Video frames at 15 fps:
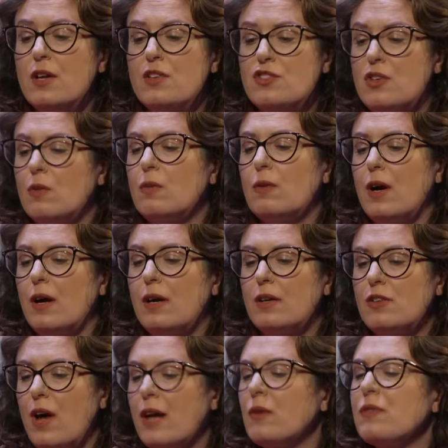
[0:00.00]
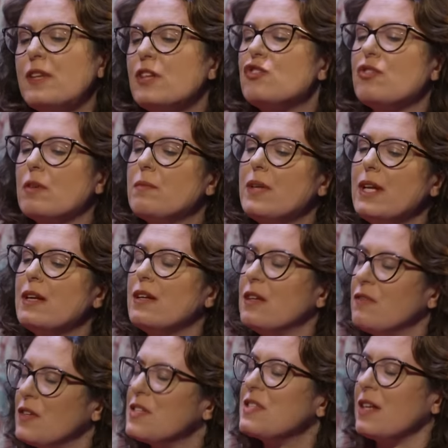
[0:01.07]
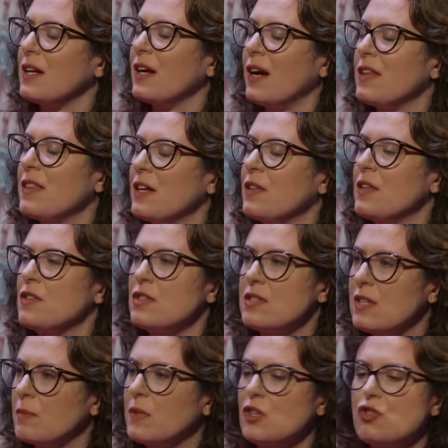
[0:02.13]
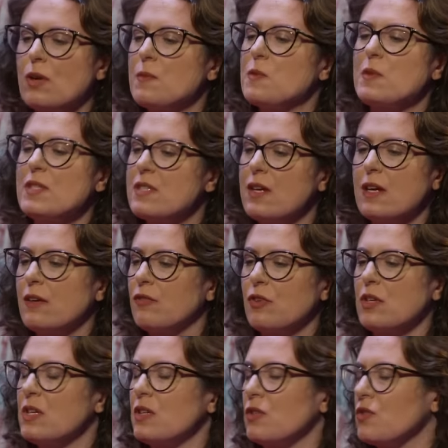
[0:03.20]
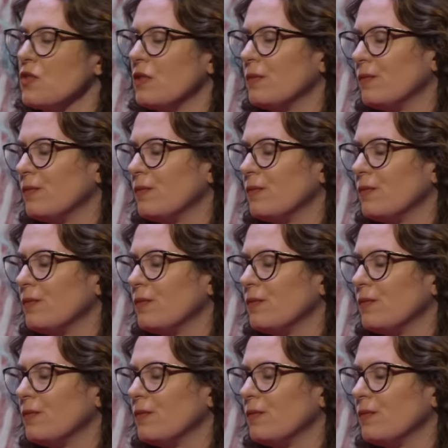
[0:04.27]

So I don't think Trump needed convincing. I think this is something Trump's been saying for years.